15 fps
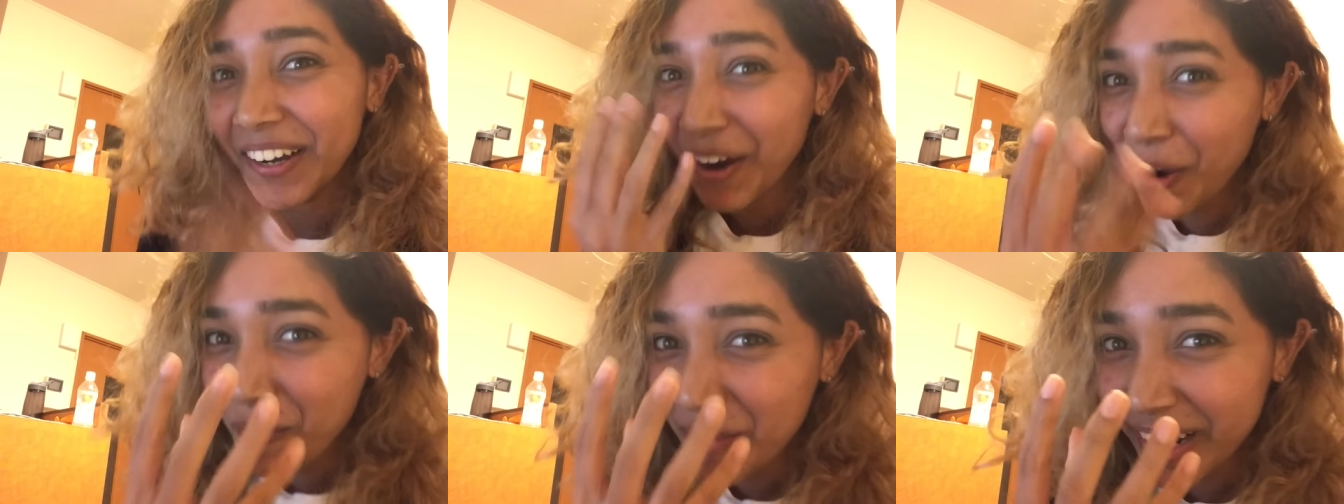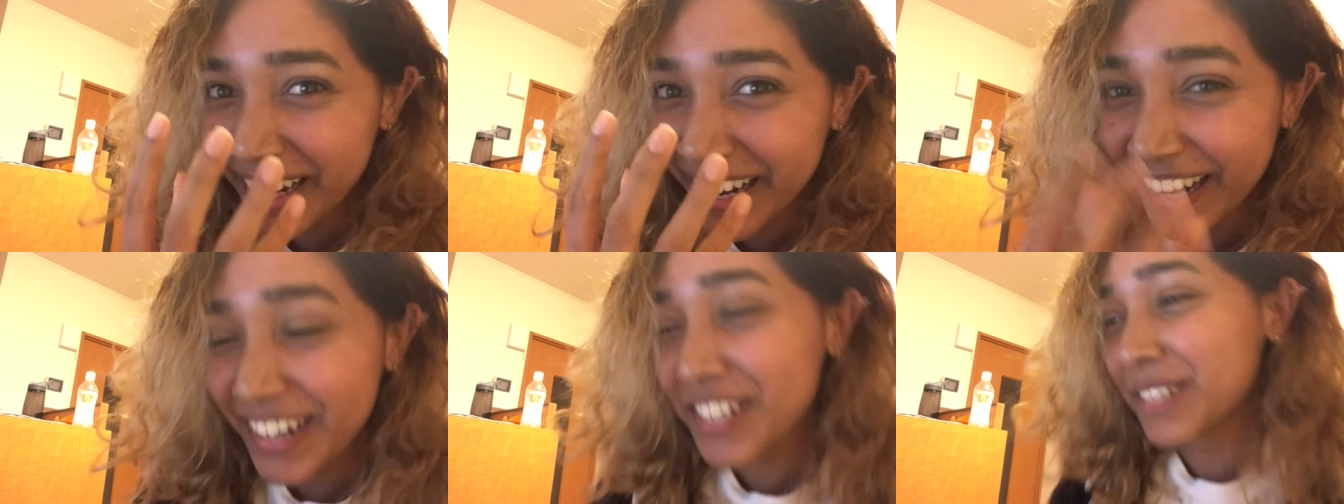Oh my
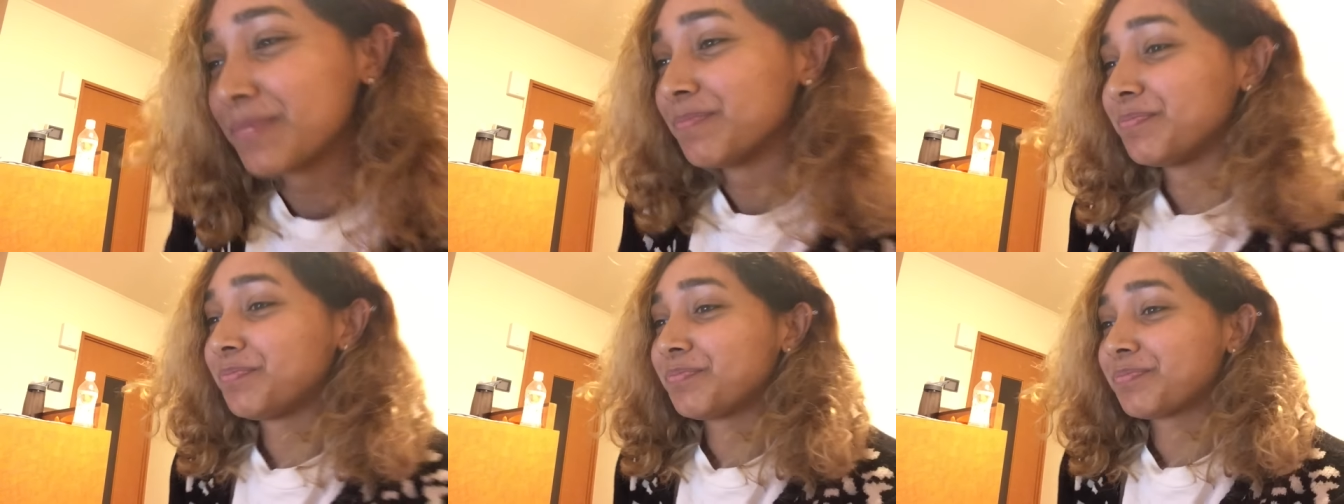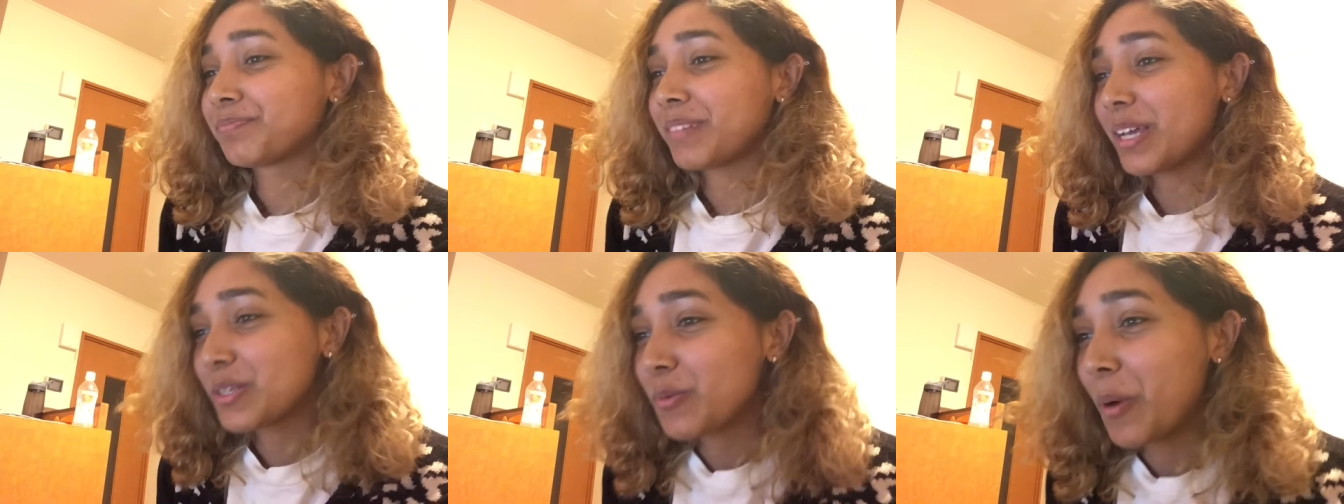gosh.
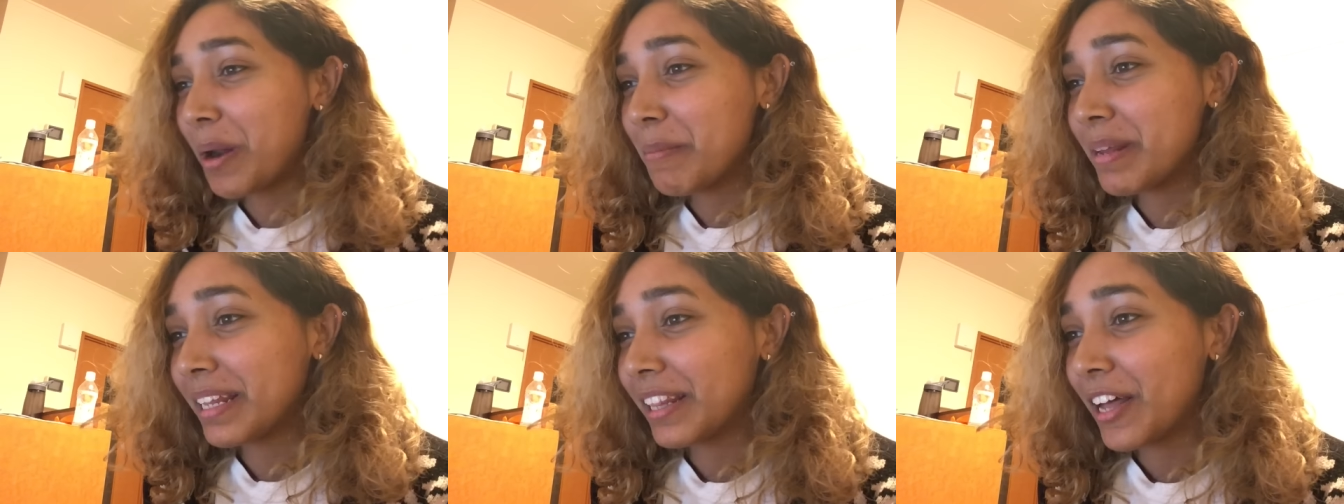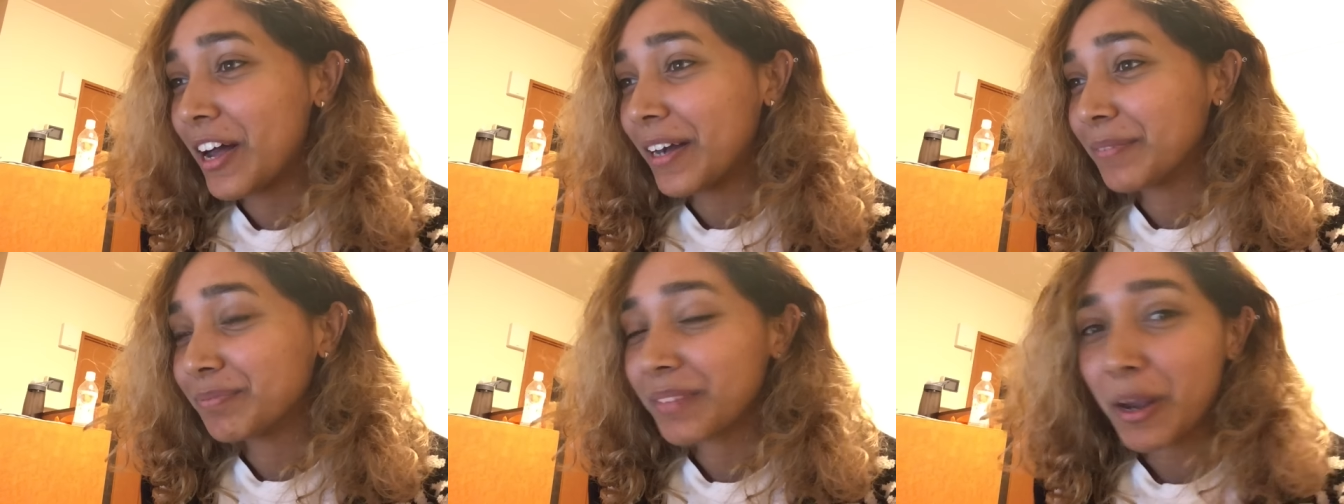It's 1 minute
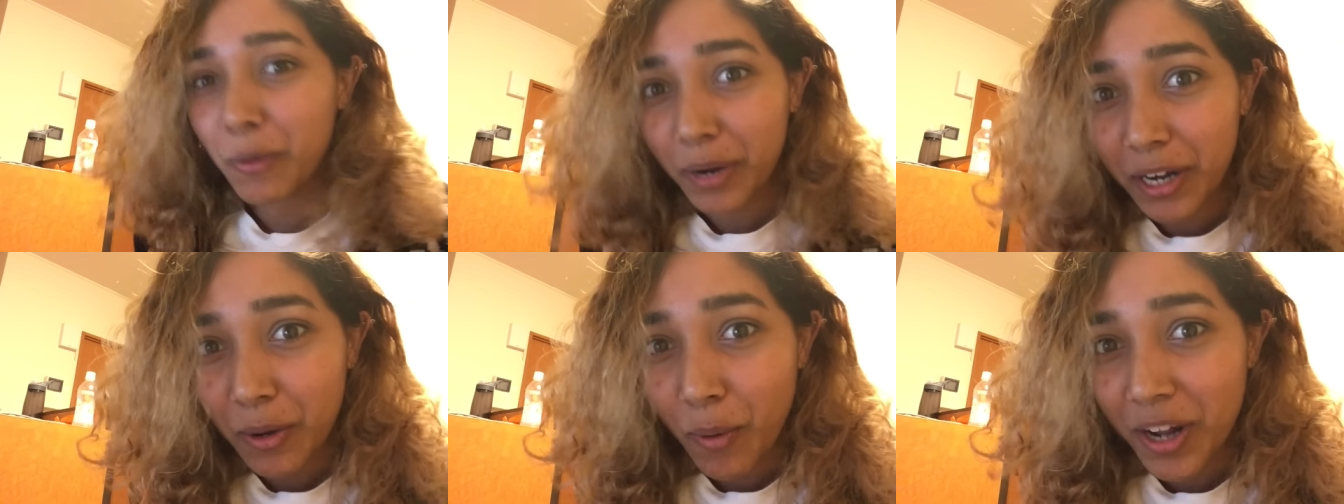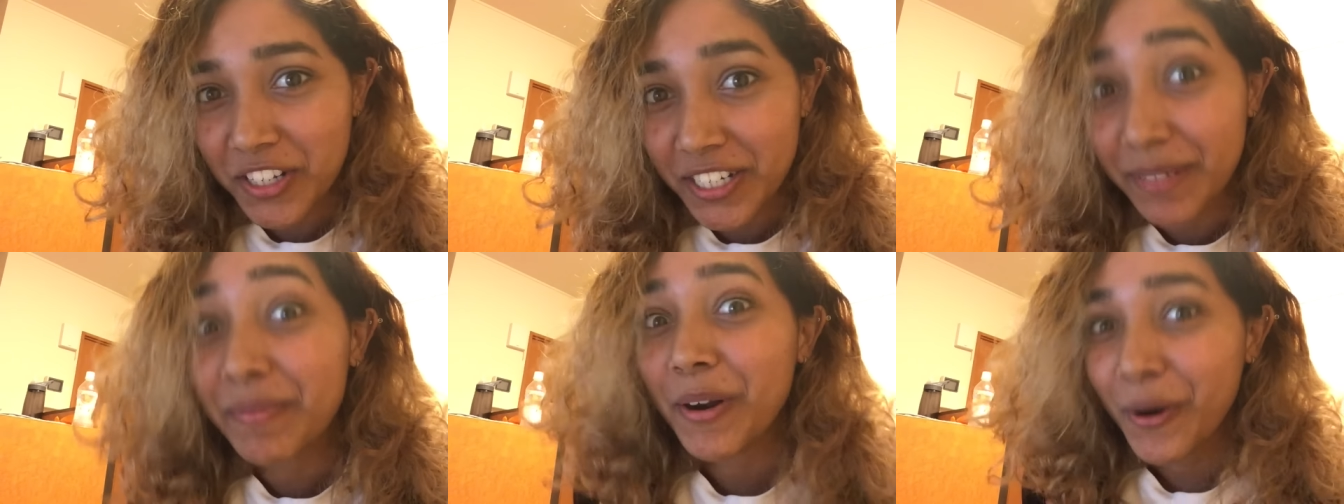long and we're gonna
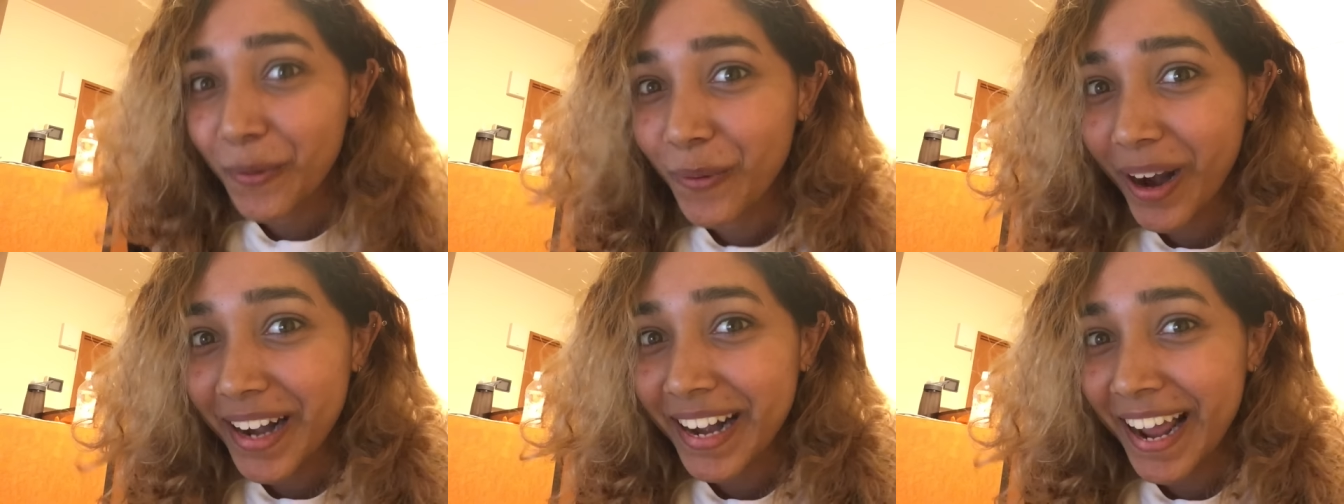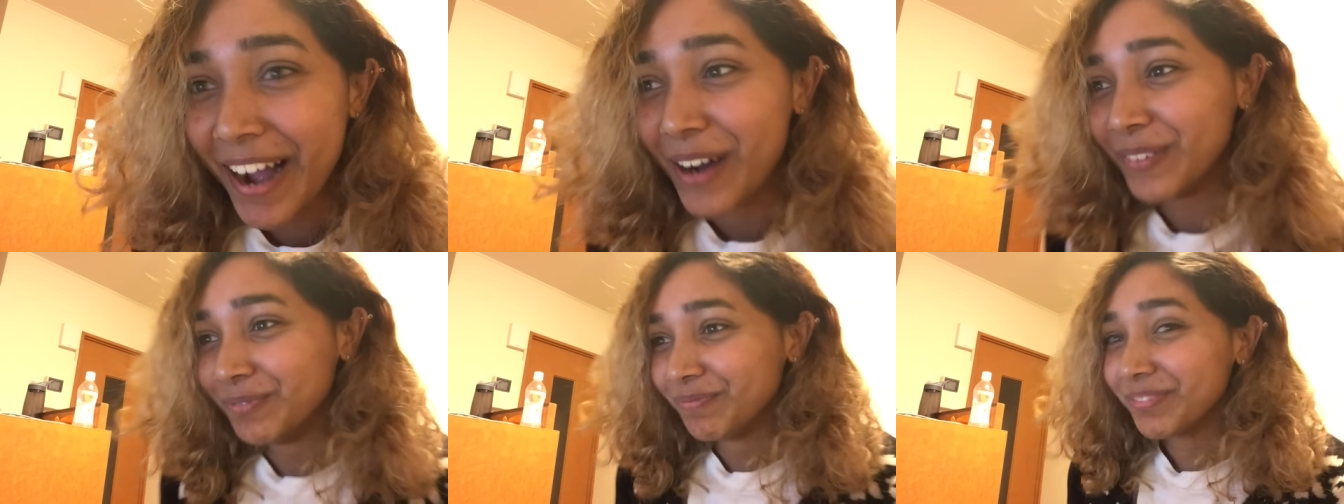watch it right
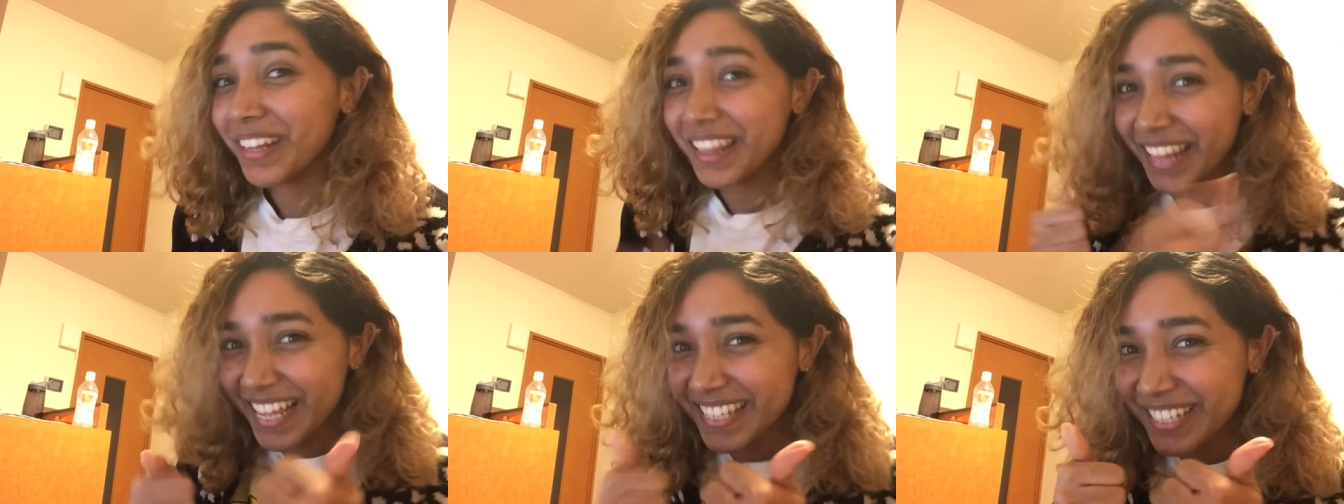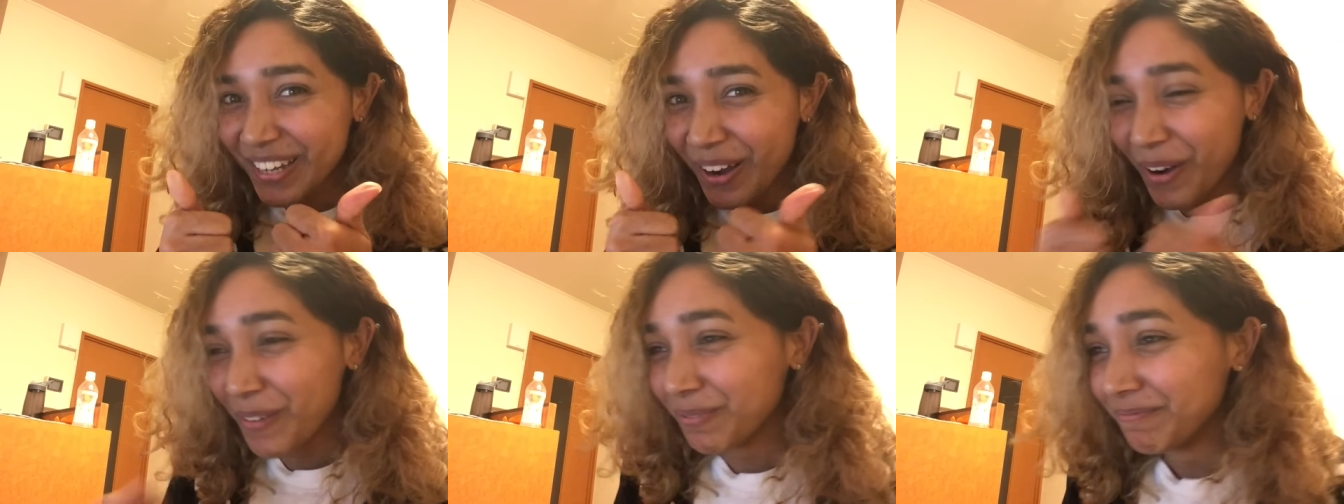now. Let's go.